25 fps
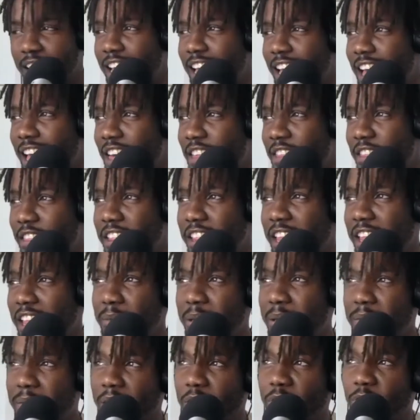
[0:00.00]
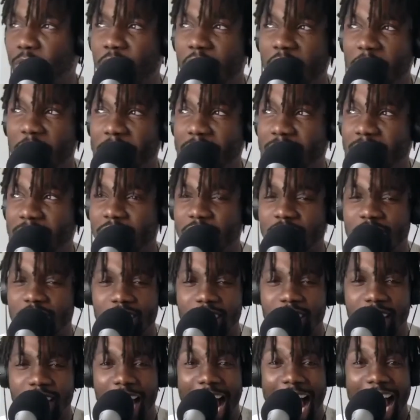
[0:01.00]
and then like maybe like five minutes later she's
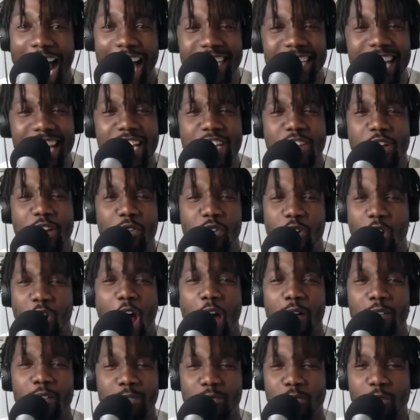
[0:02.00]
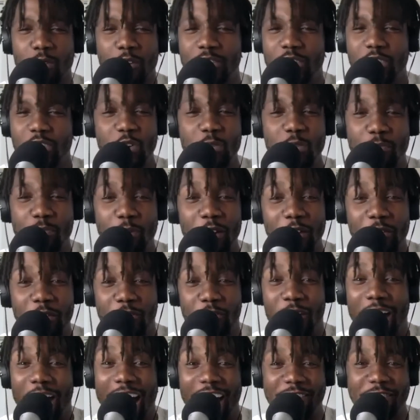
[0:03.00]
like i did not know carl was worth
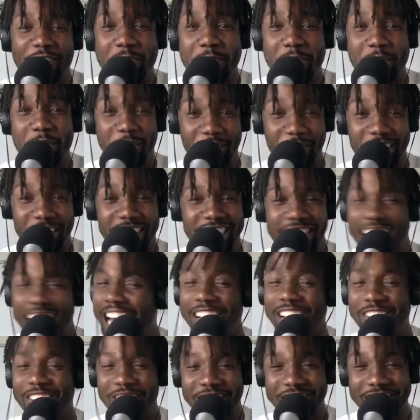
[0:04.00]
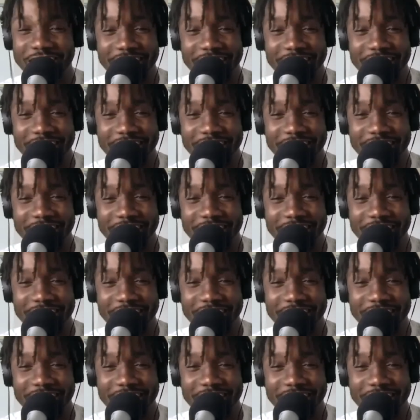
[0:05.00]
2.5 million dollars